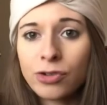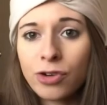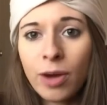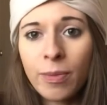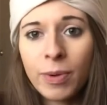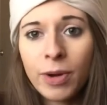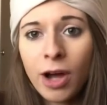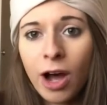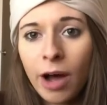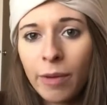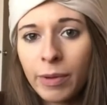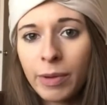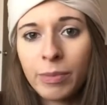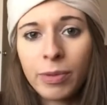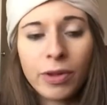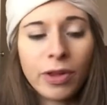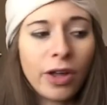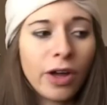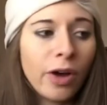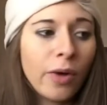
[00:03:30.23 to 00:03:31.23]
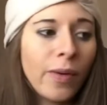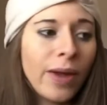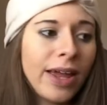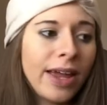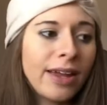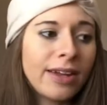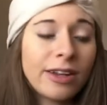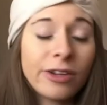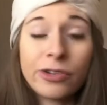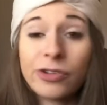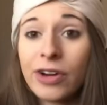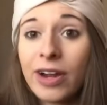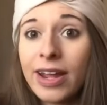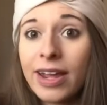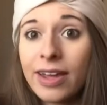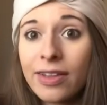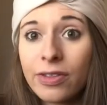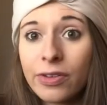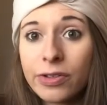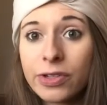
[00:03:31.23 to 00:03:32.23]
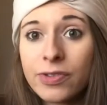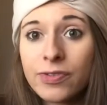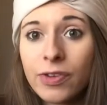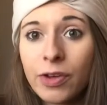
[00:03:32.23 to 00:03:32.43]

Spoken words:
drop a comment below and I'll try and get those